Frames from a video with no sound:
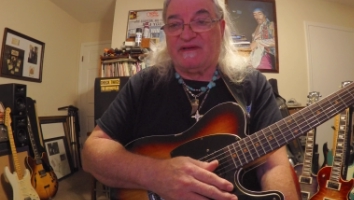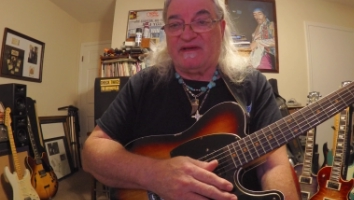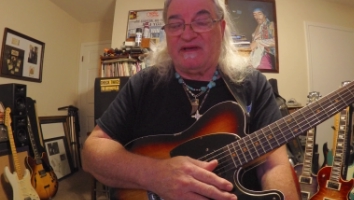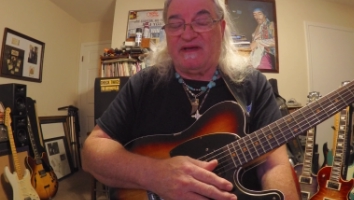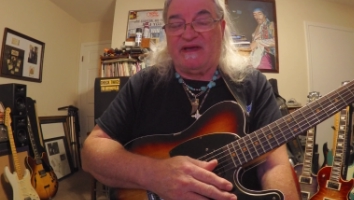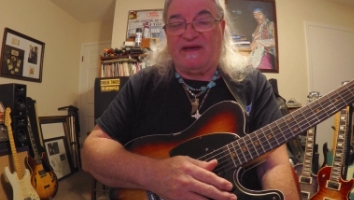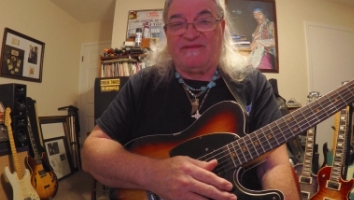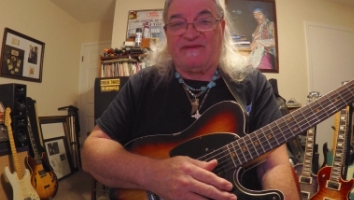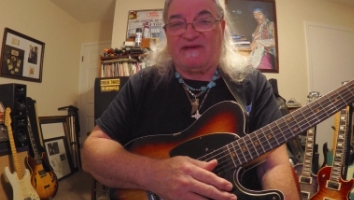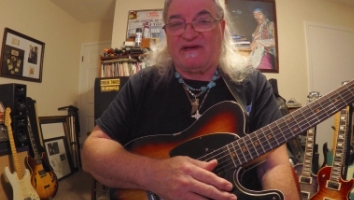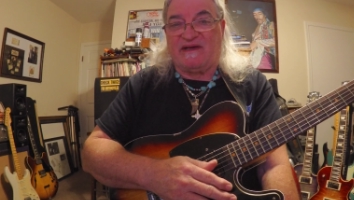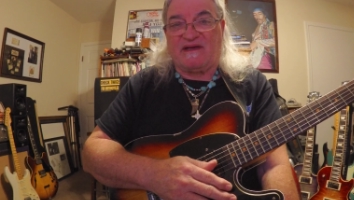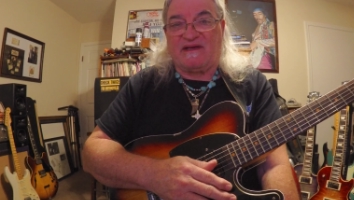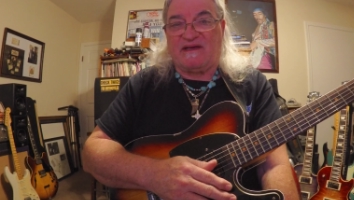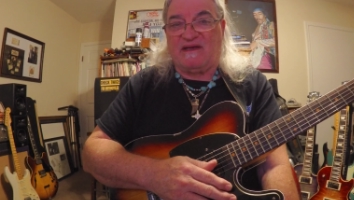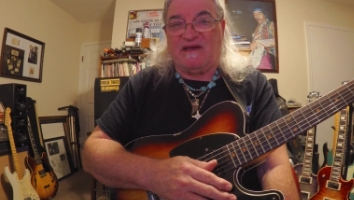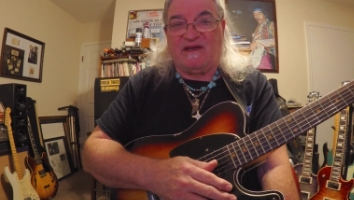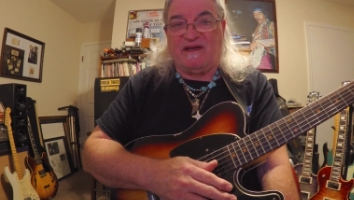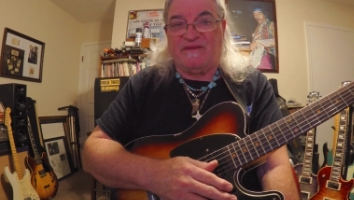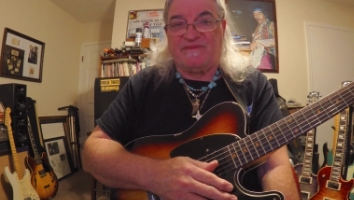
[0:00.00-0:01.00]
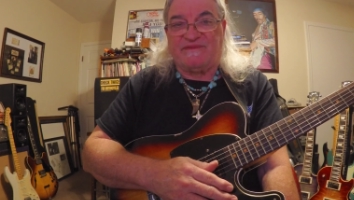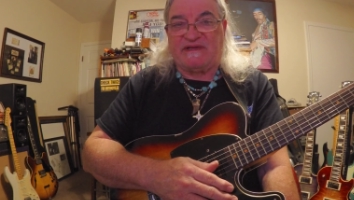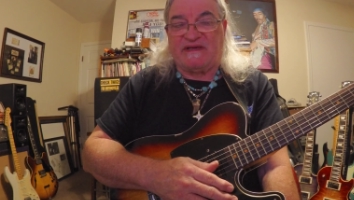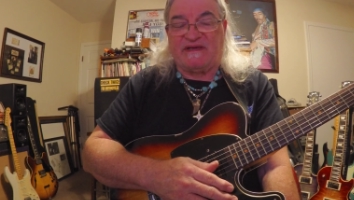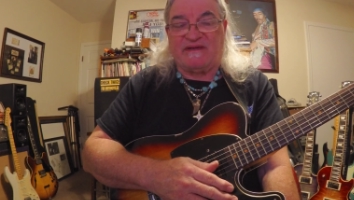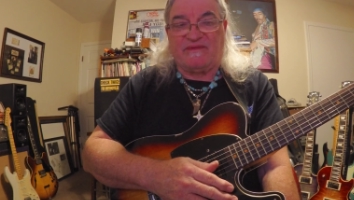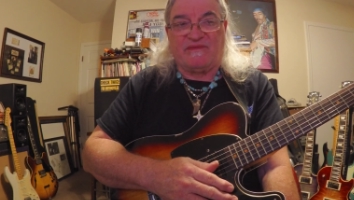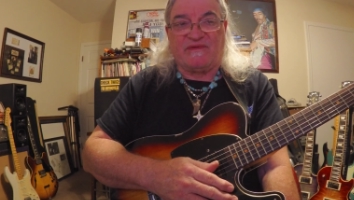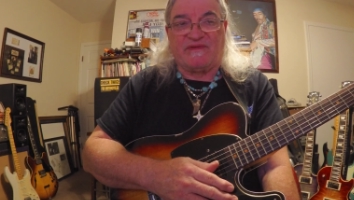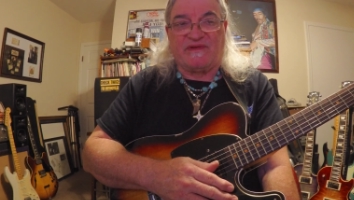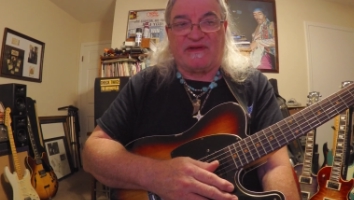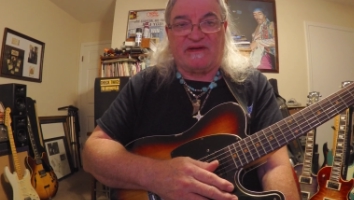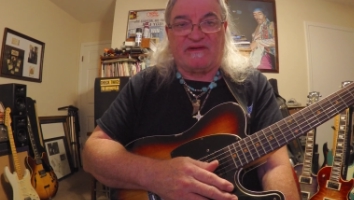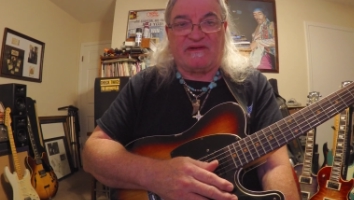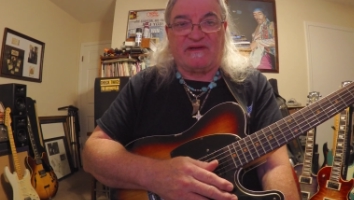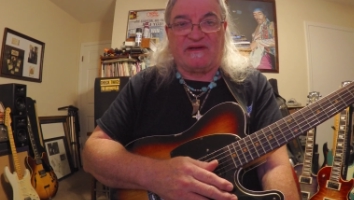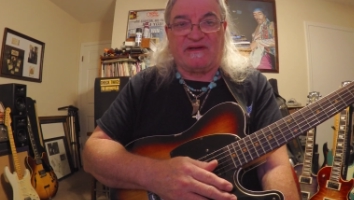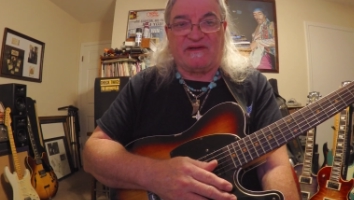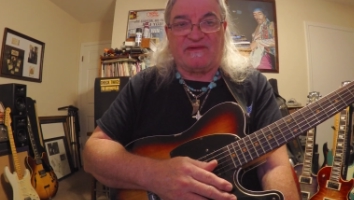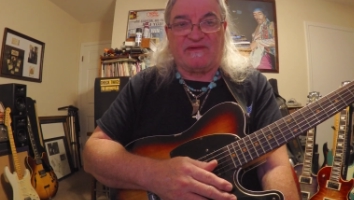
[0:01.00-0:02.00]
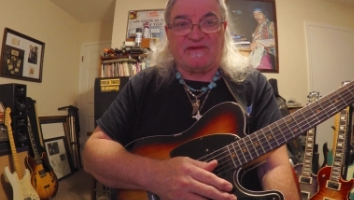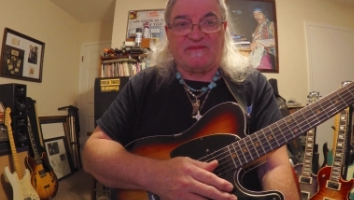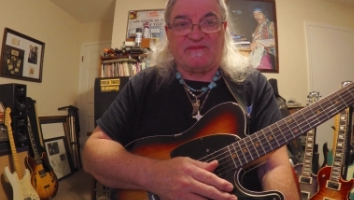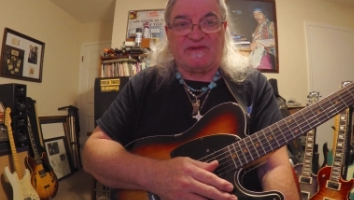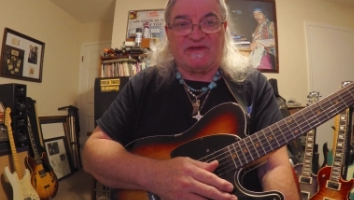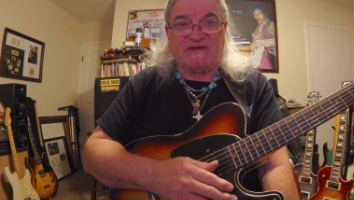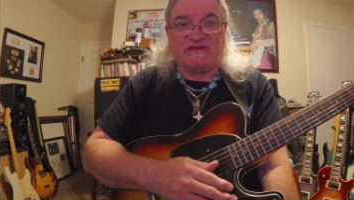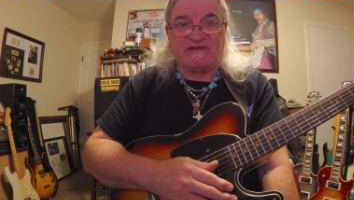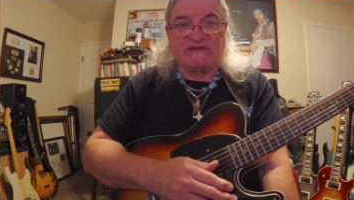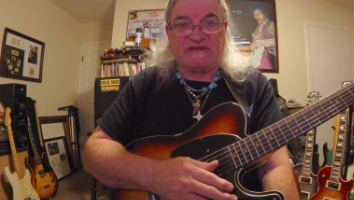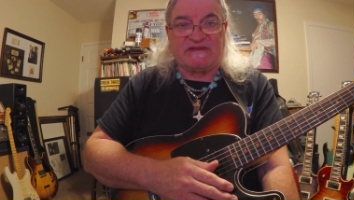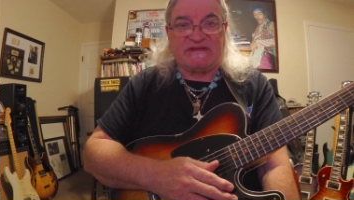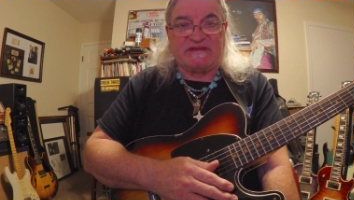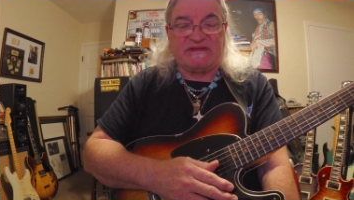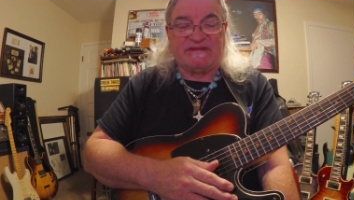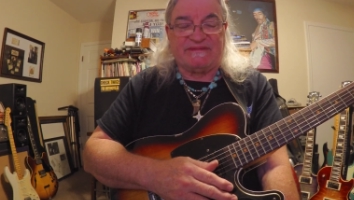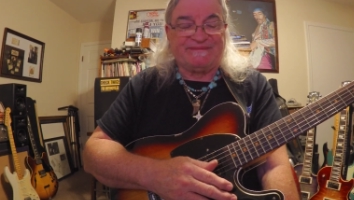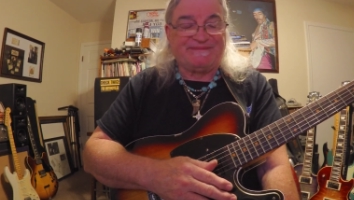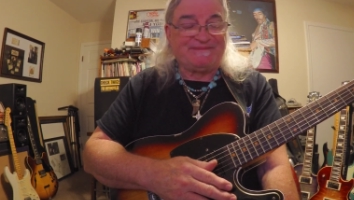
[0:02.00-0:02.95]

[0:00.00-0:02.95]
even in clubs, they were there to hear the music.